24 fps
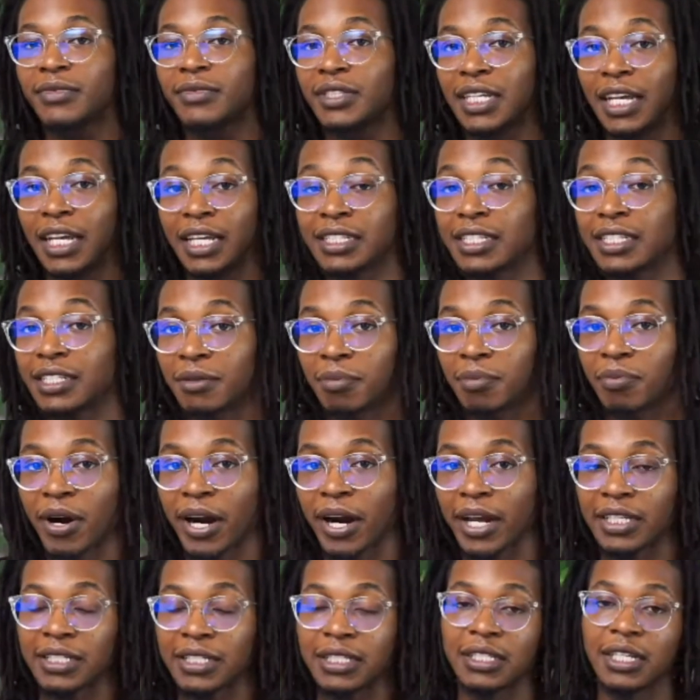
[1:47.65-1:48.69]
into the
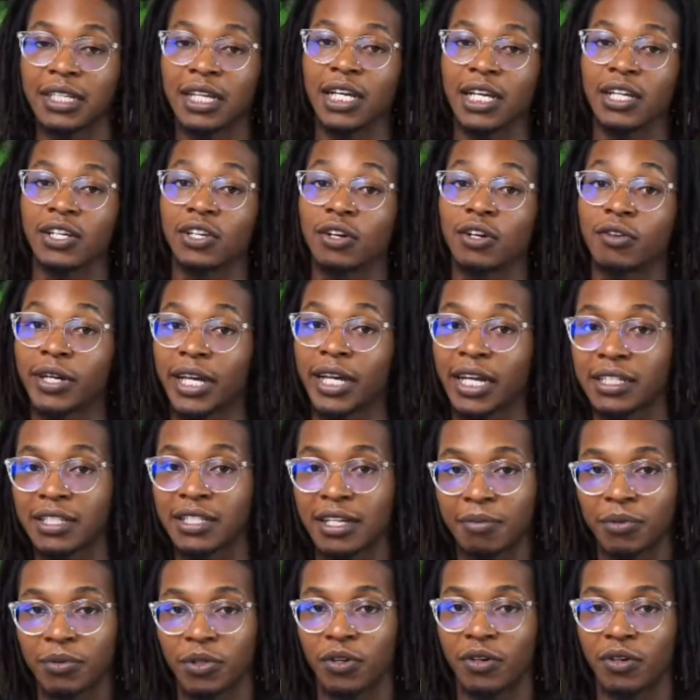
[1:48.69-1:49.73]
price, don't
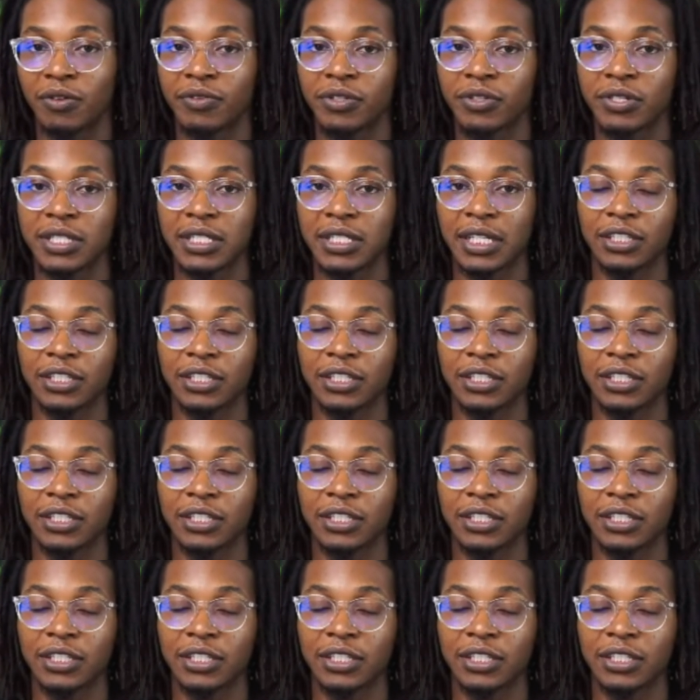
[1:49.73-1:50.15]
accept offers,